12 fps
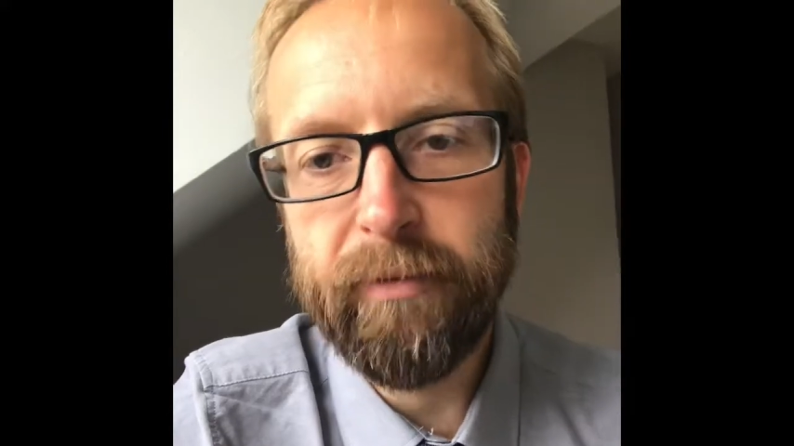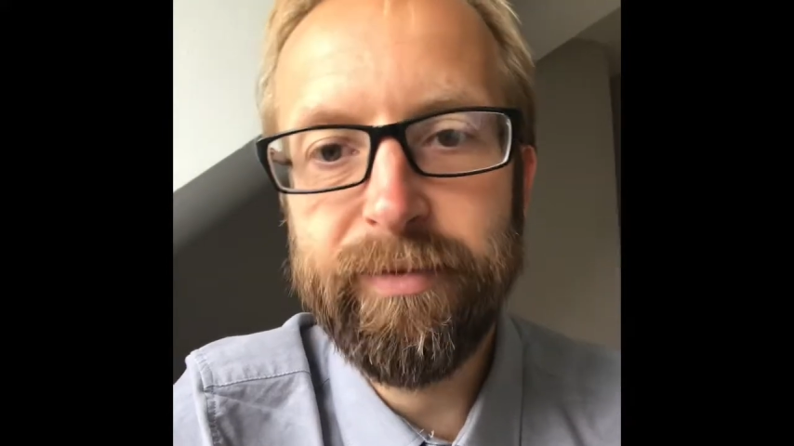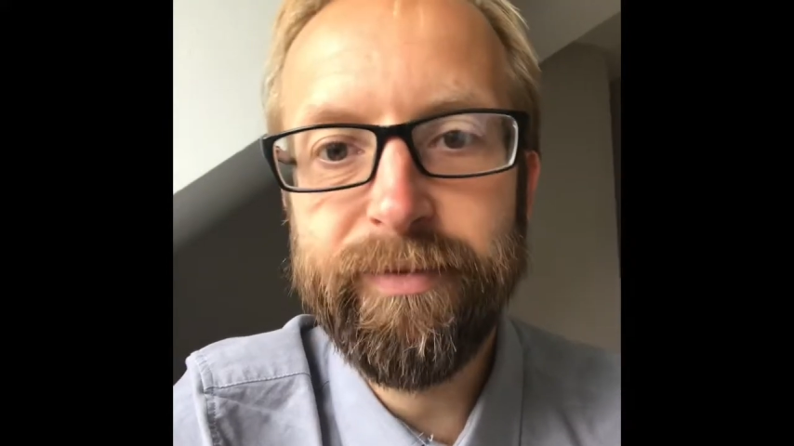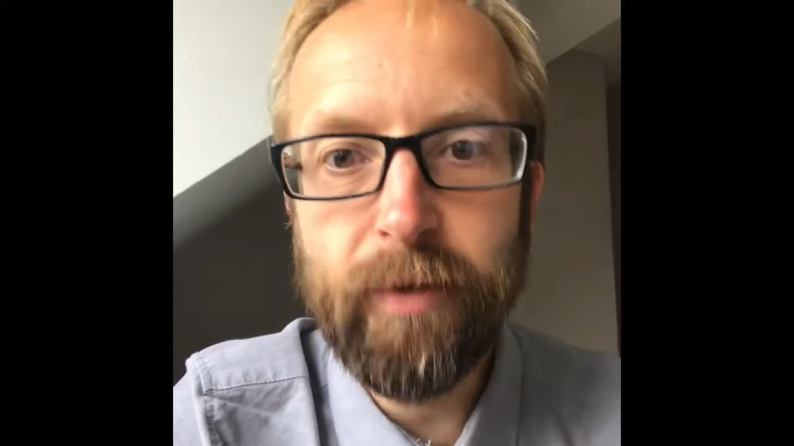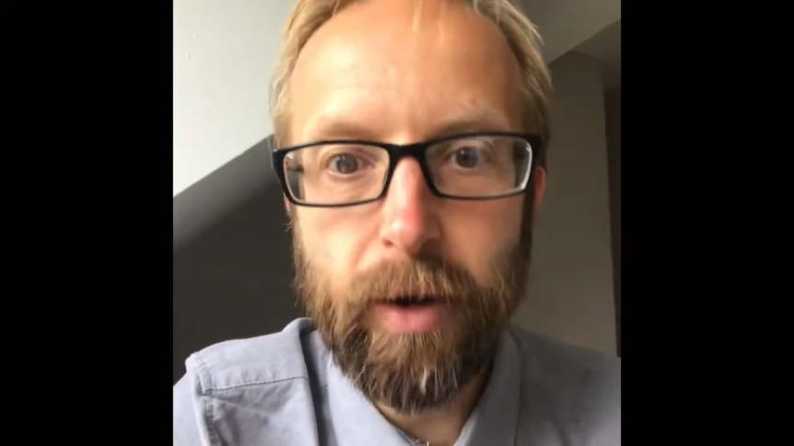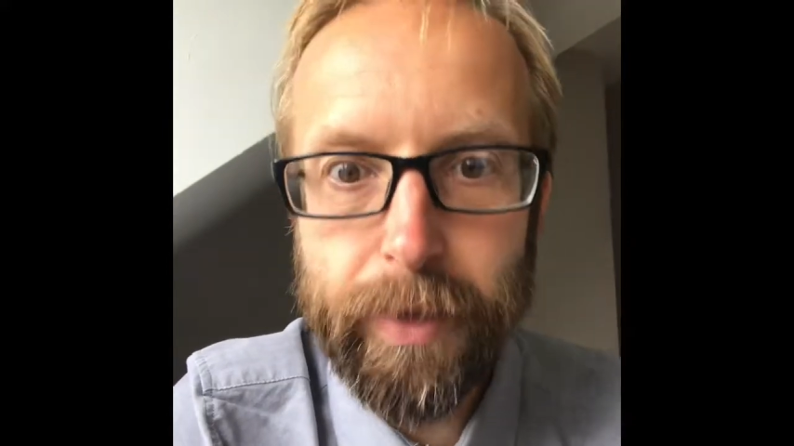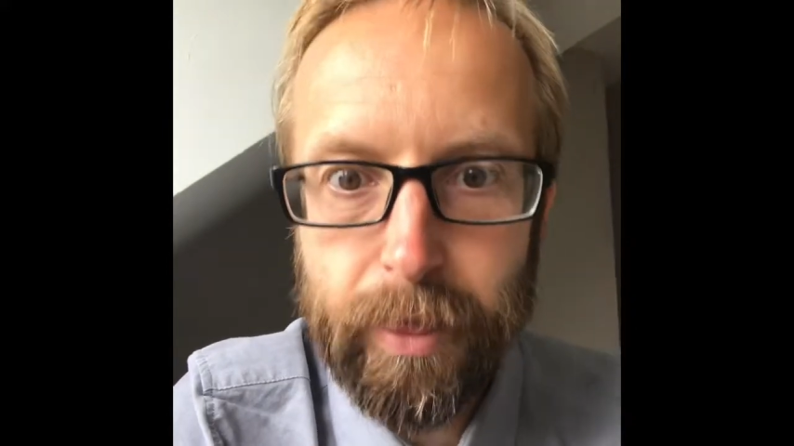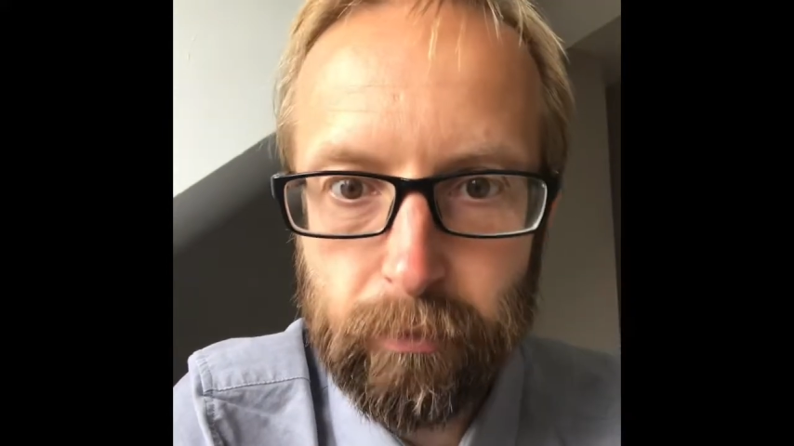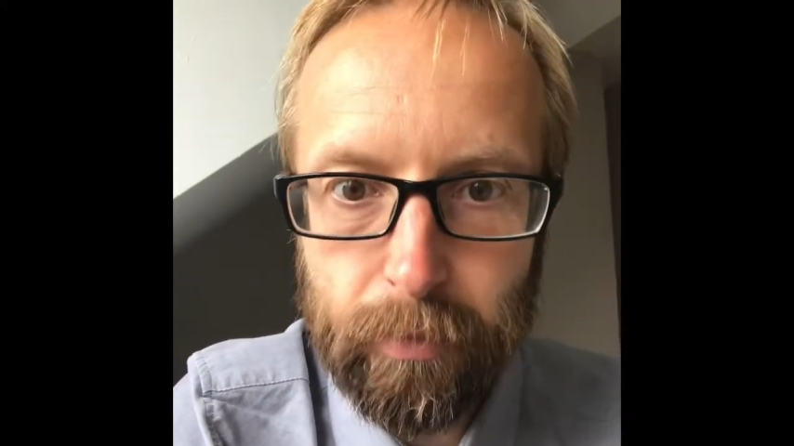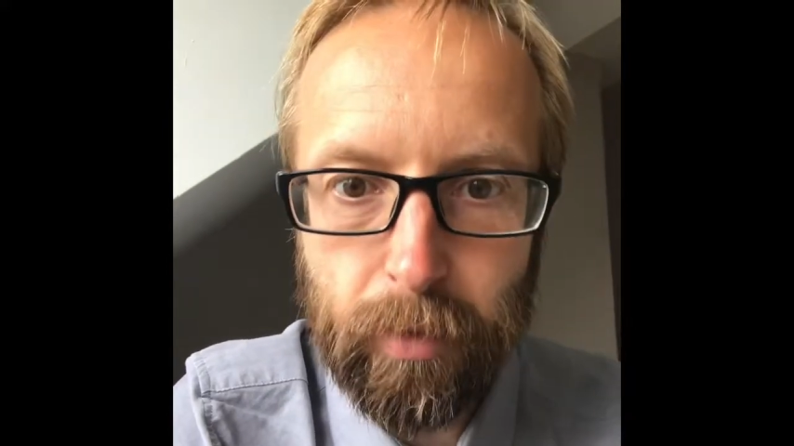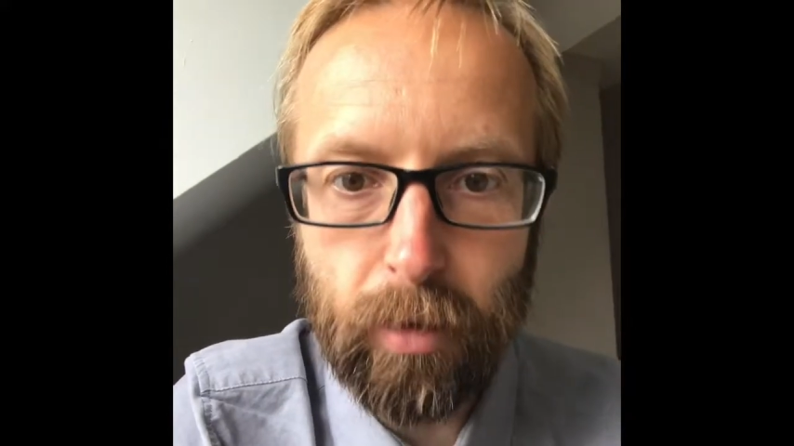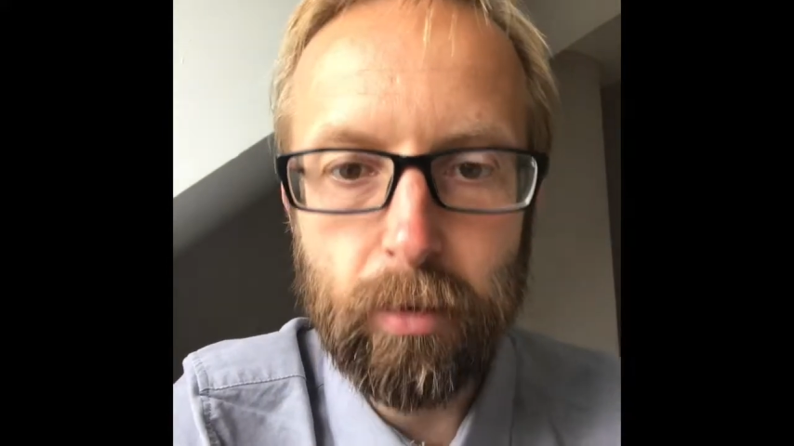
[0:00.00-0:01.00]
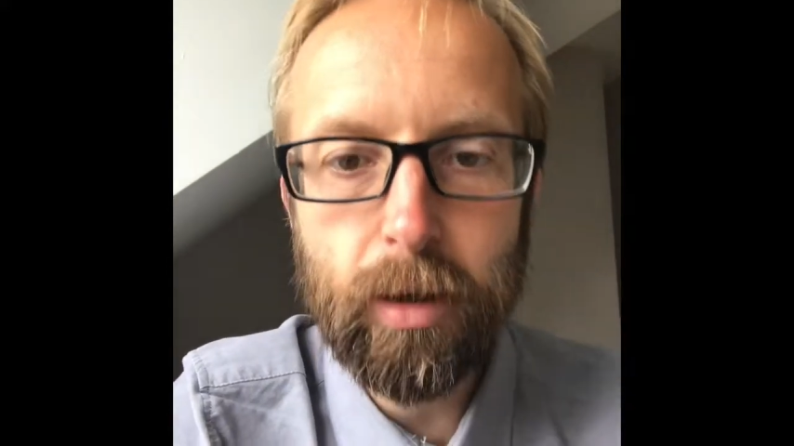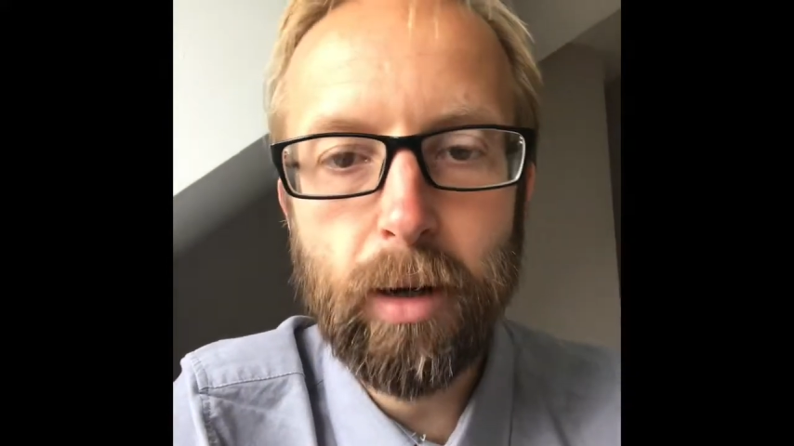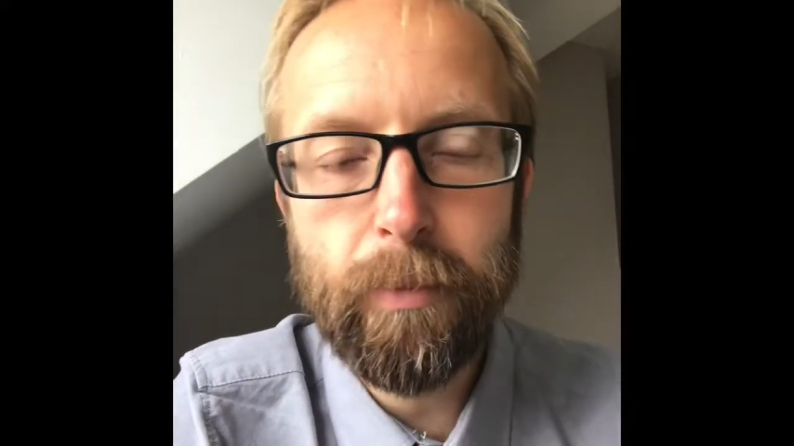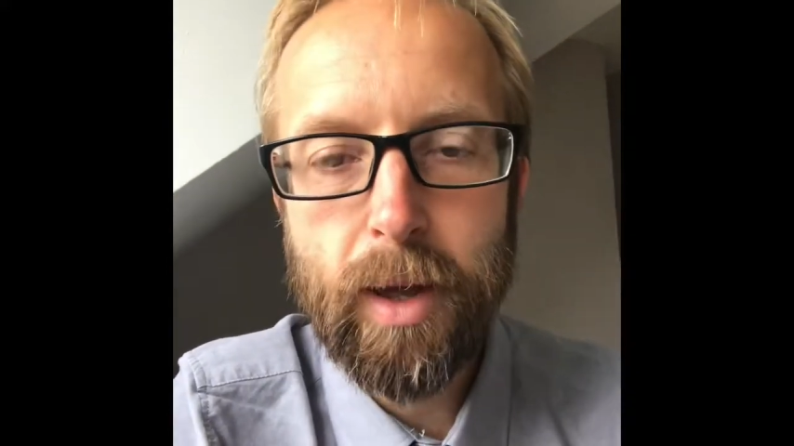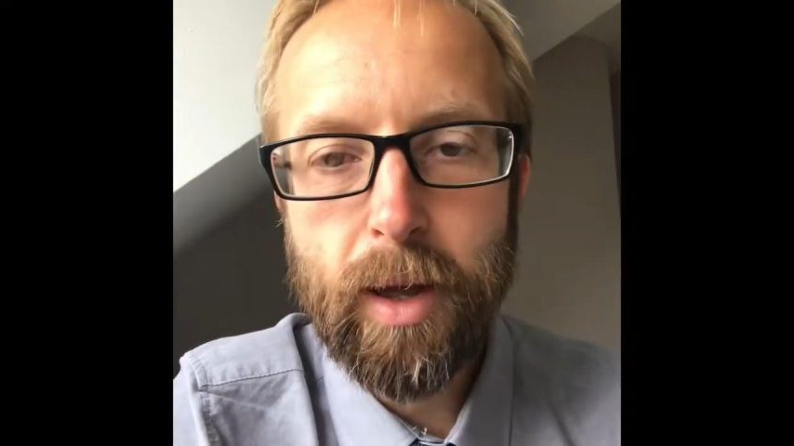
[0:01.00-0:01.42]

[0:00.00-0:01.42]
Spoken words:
find the remote, come.